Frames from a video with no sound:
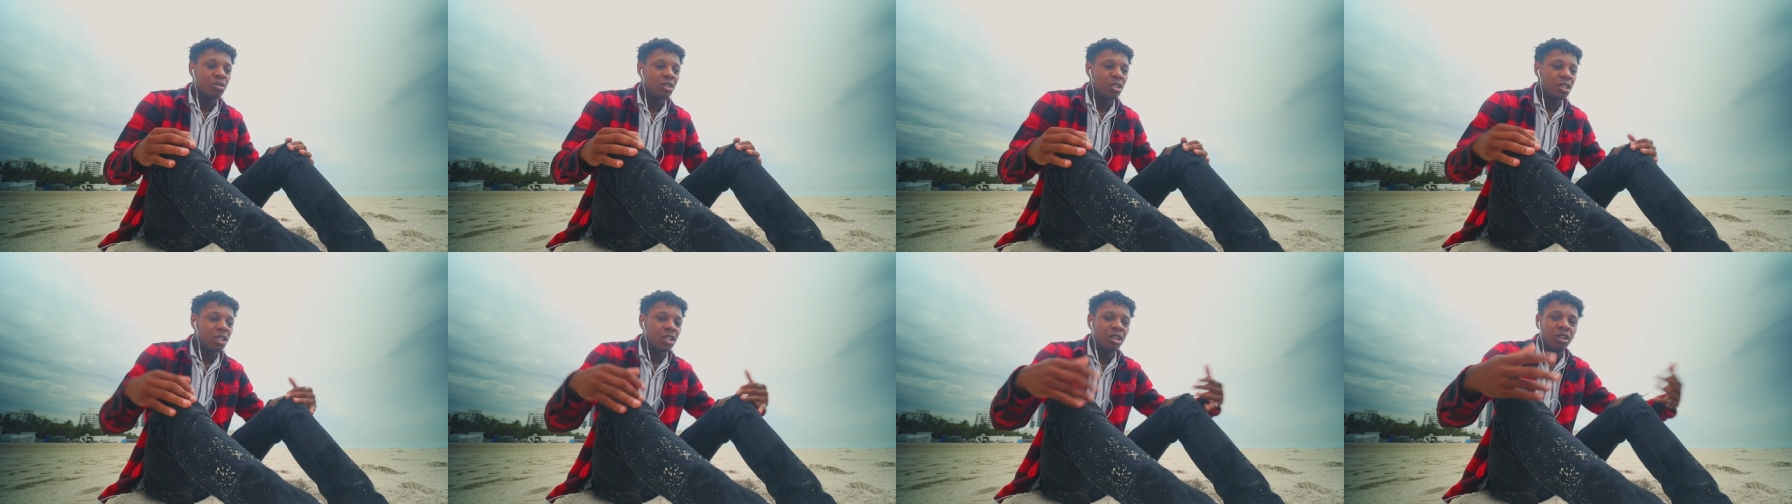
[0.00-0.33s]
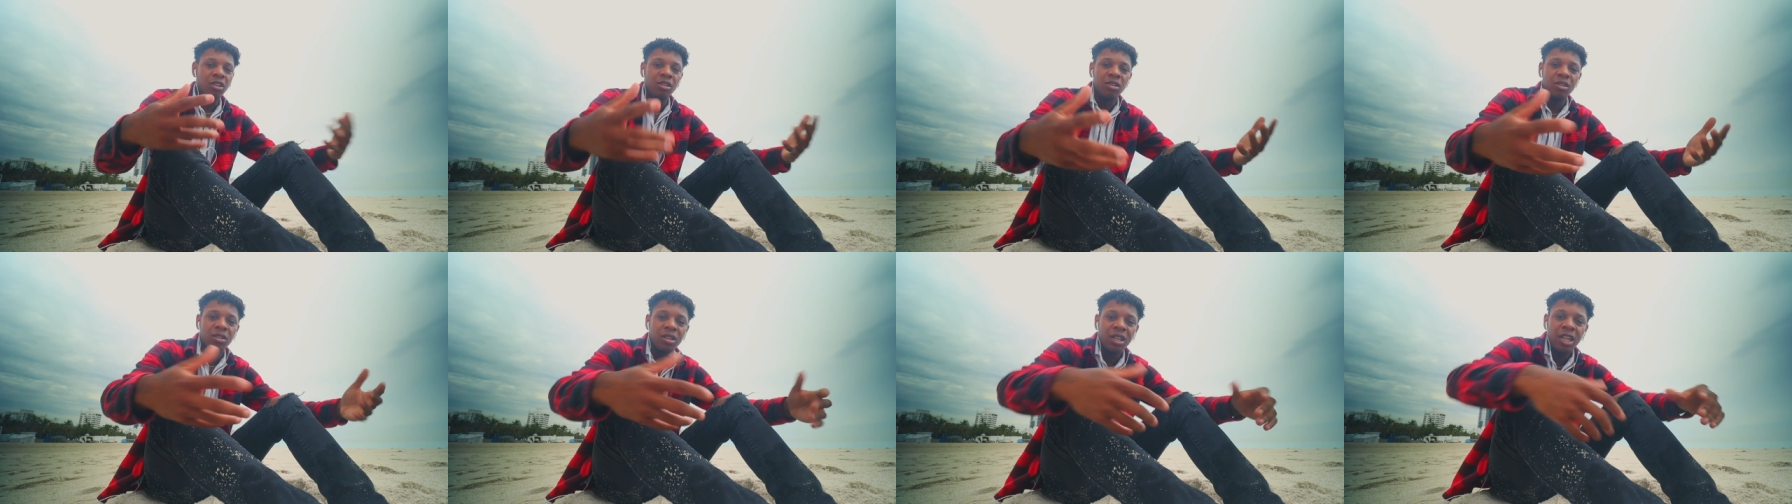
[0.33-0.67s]
you
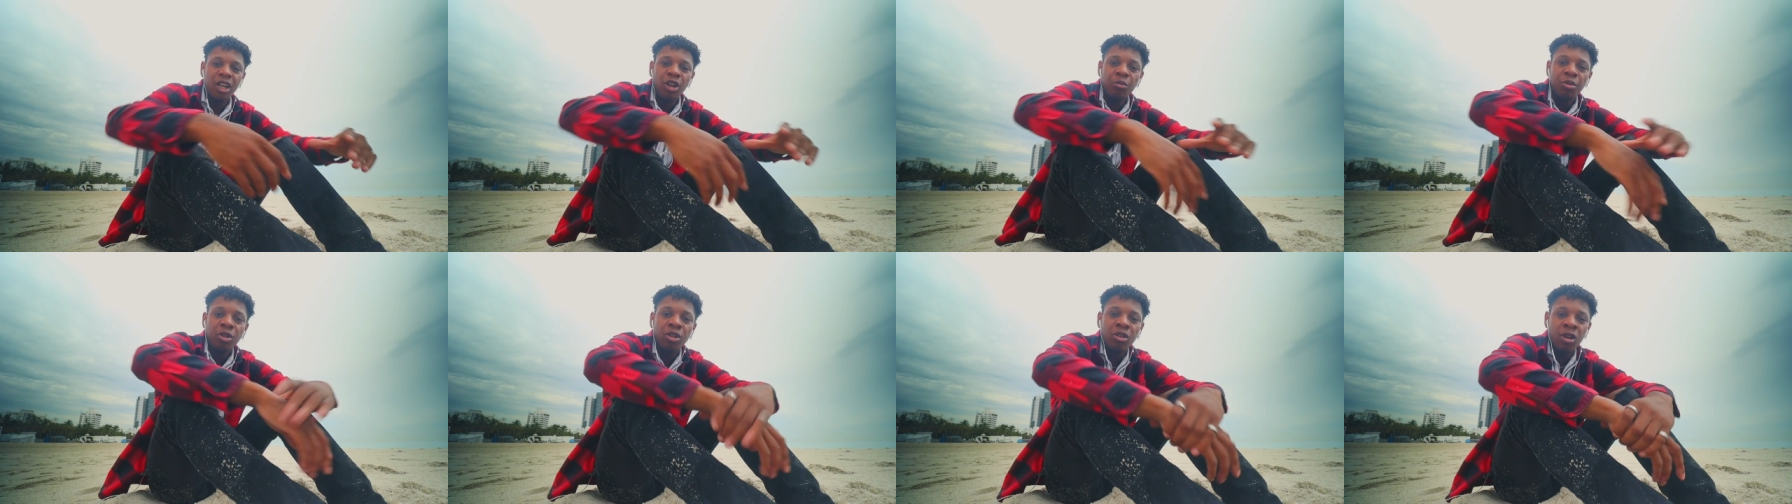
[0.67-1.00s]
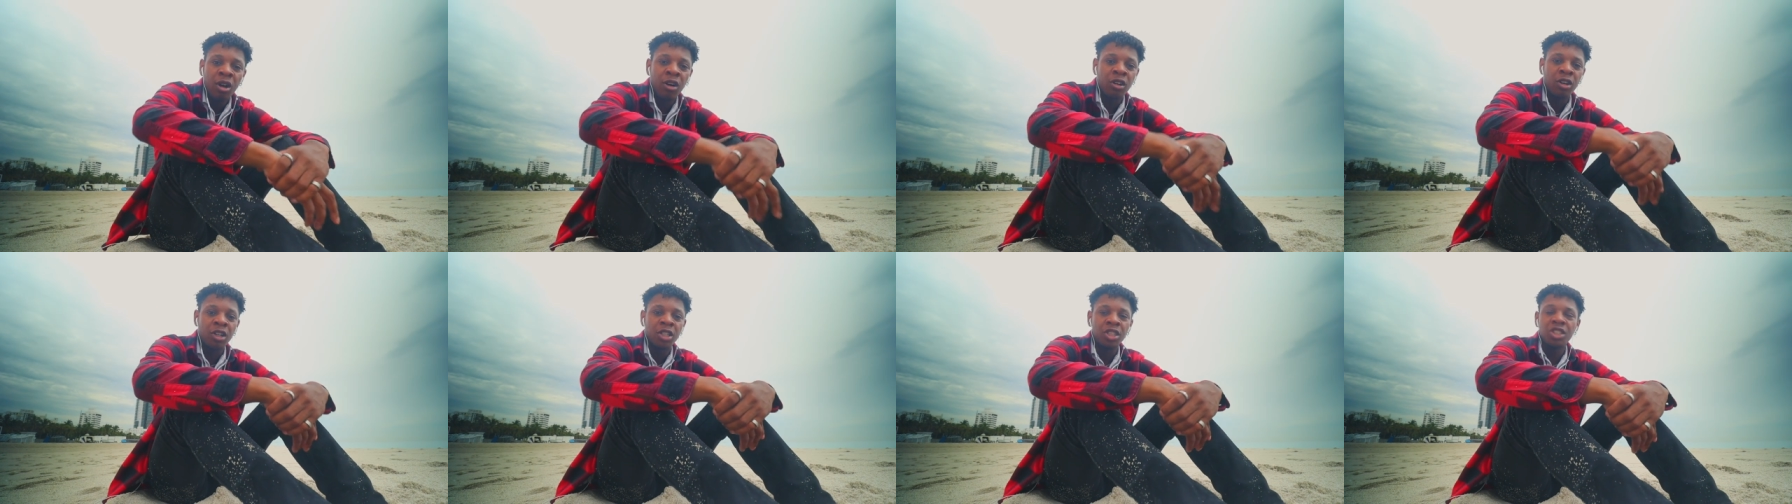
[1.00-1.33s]
know help you
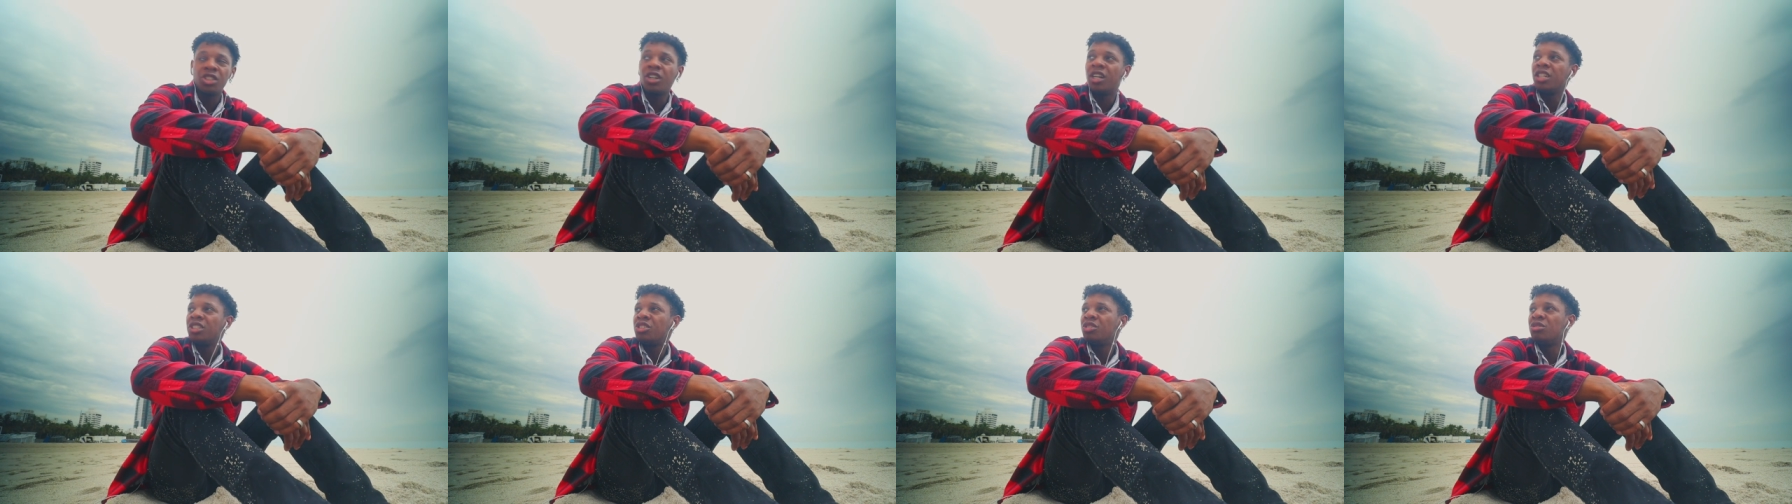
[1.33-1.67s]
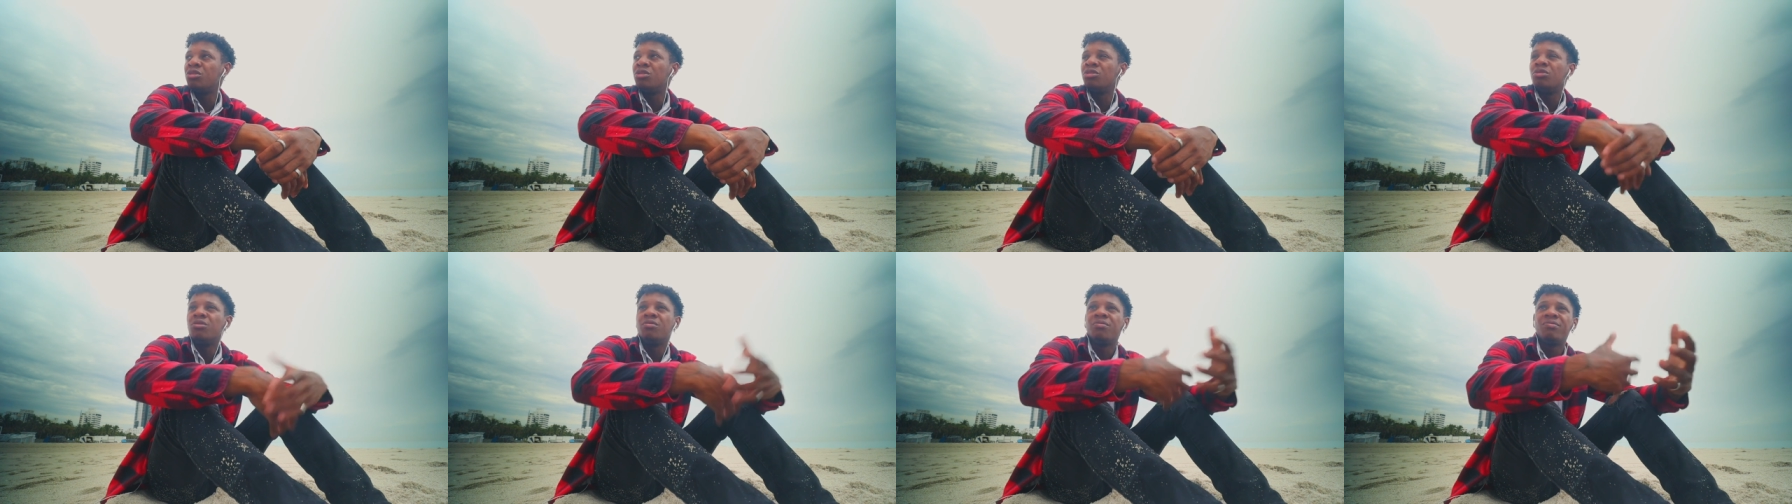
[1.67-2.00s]
out or try
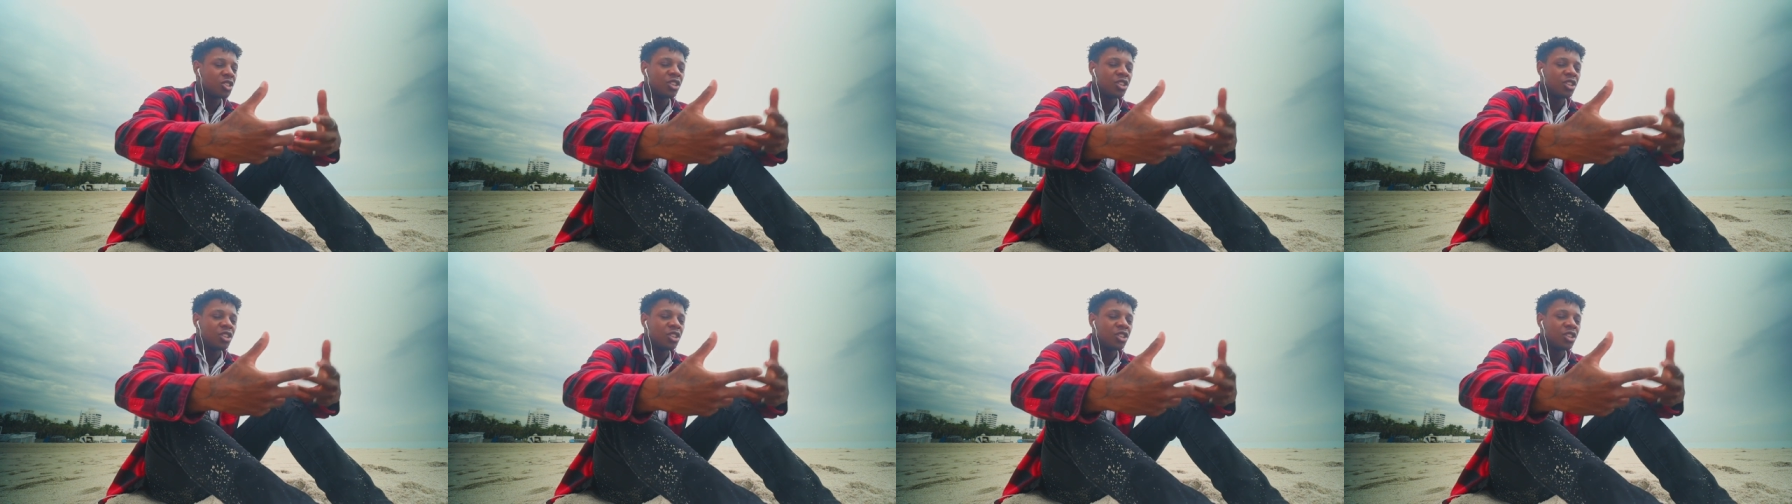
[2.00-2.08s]
to